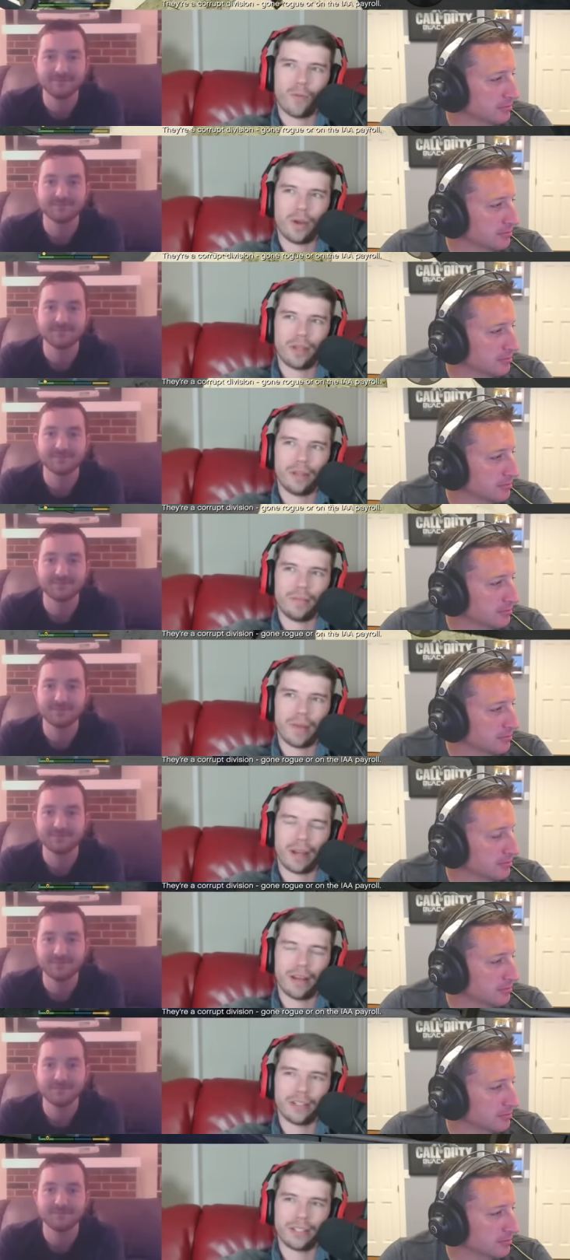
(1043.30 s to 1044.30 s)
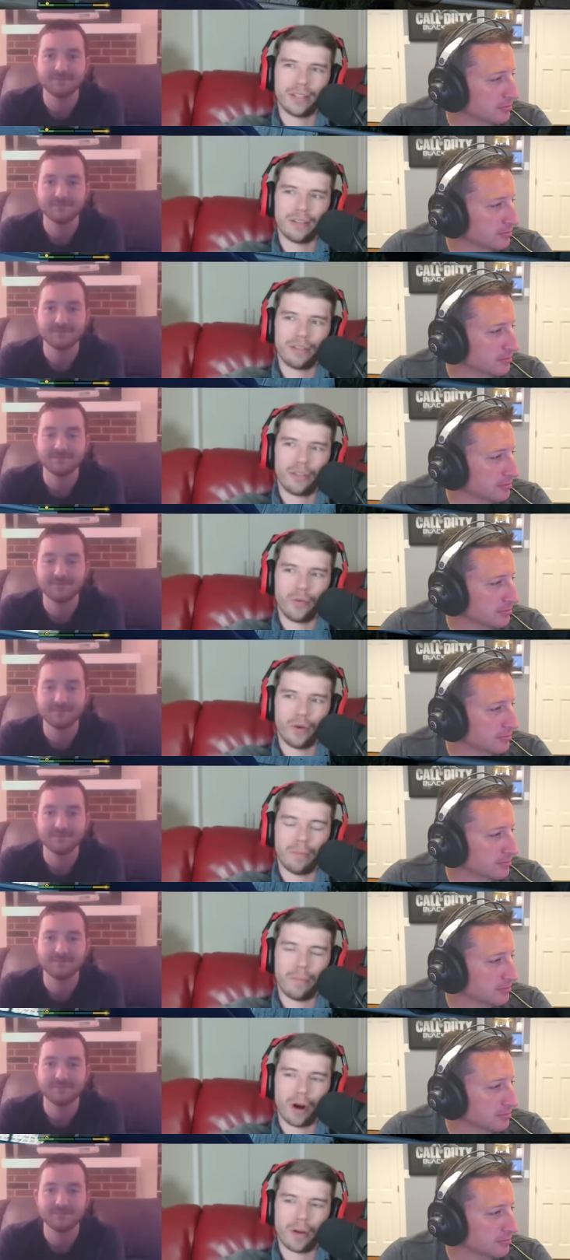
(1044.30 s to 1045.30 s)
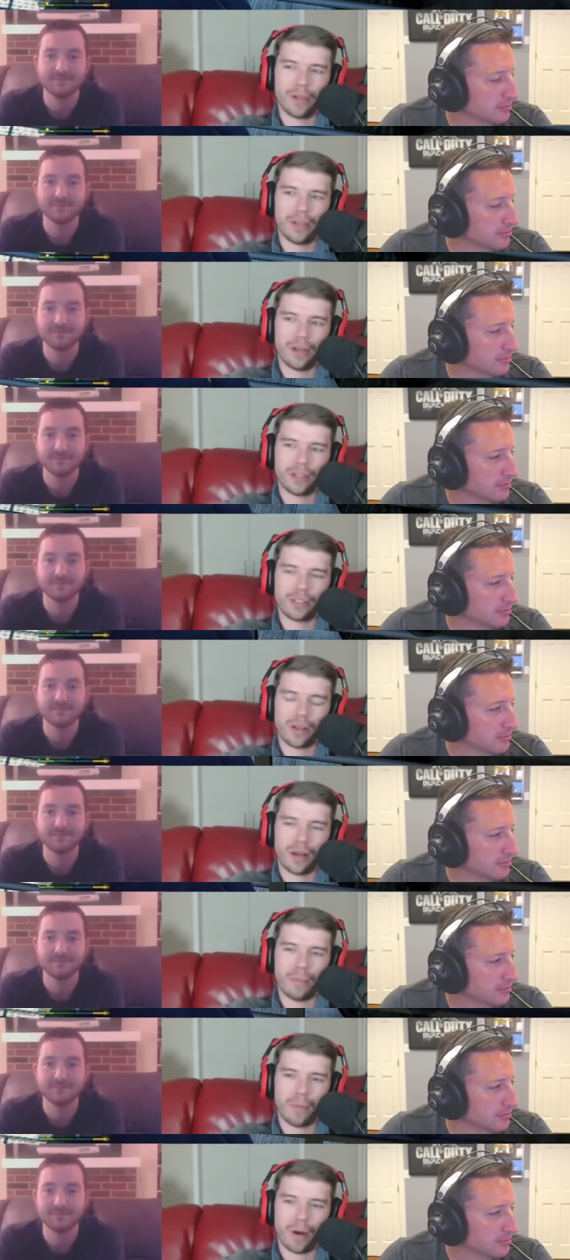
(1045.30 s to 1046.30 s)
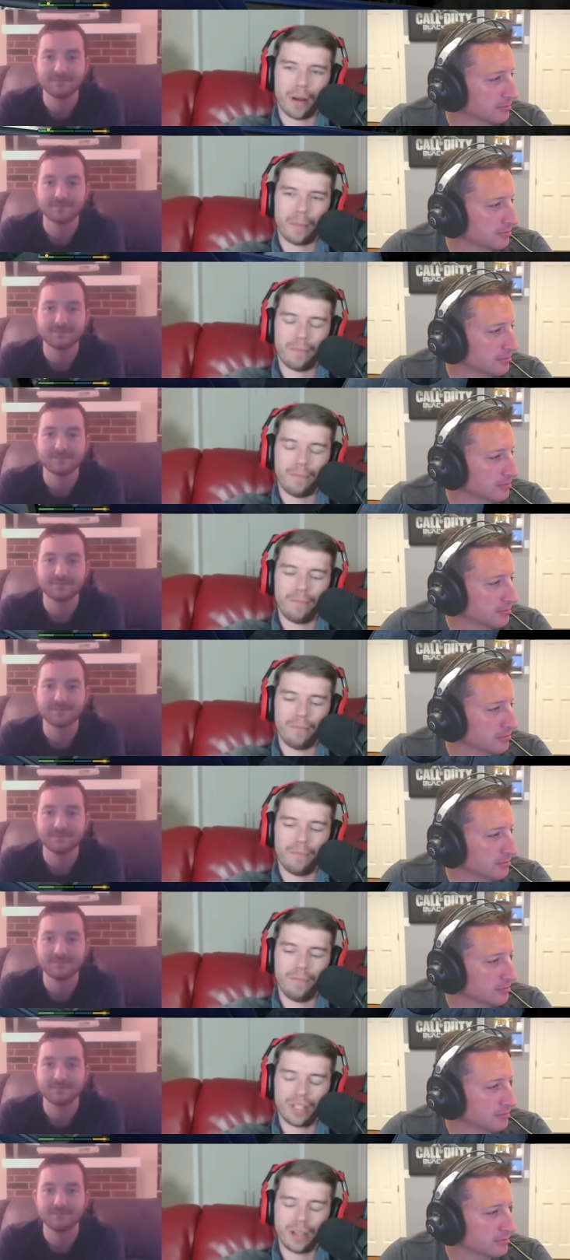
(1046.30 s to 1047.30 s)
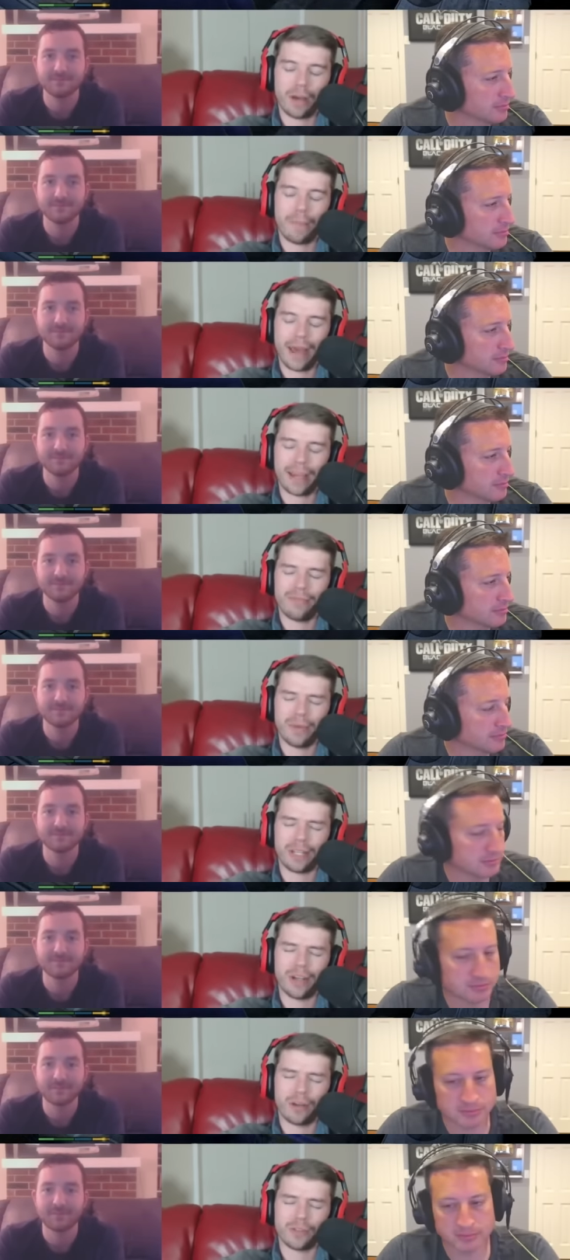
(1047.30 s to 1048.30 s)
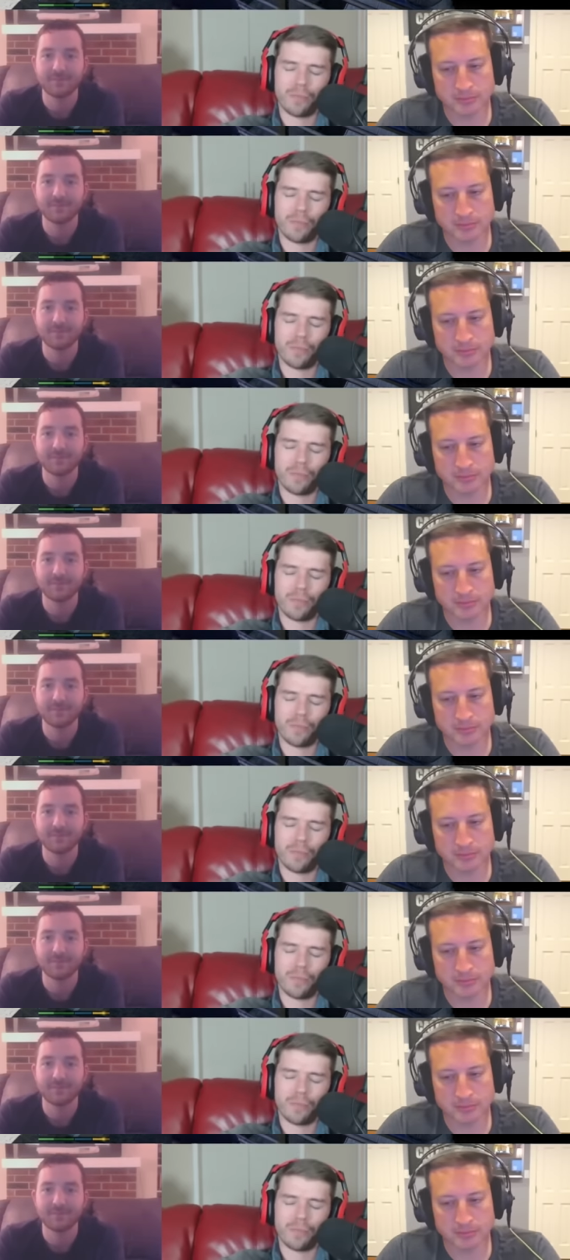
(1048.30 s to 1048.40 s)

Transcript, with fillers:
Speaker 1: when my cousin threw a barbecue a, a, a, McDon- a packet of McDonald's